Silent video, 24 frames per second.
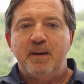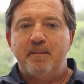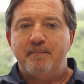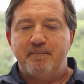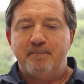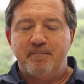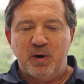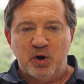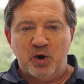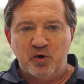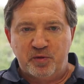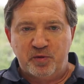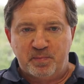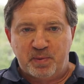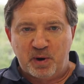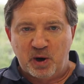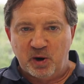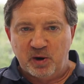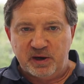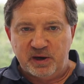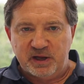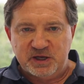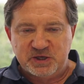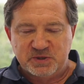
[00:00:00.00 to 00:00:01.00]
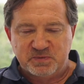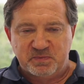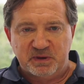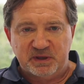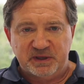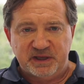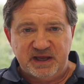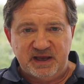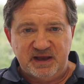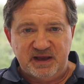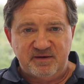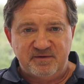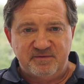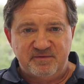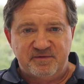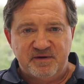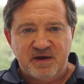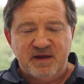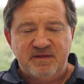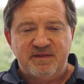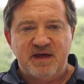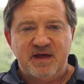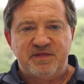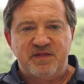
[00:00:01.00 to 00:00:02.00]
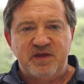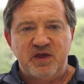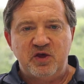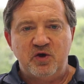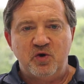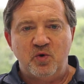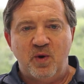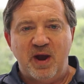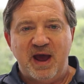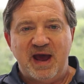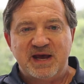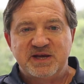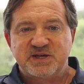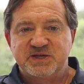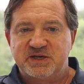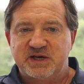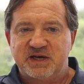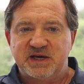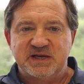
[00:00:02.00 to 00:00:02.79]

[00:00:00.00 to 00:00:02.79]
both parties believe that the US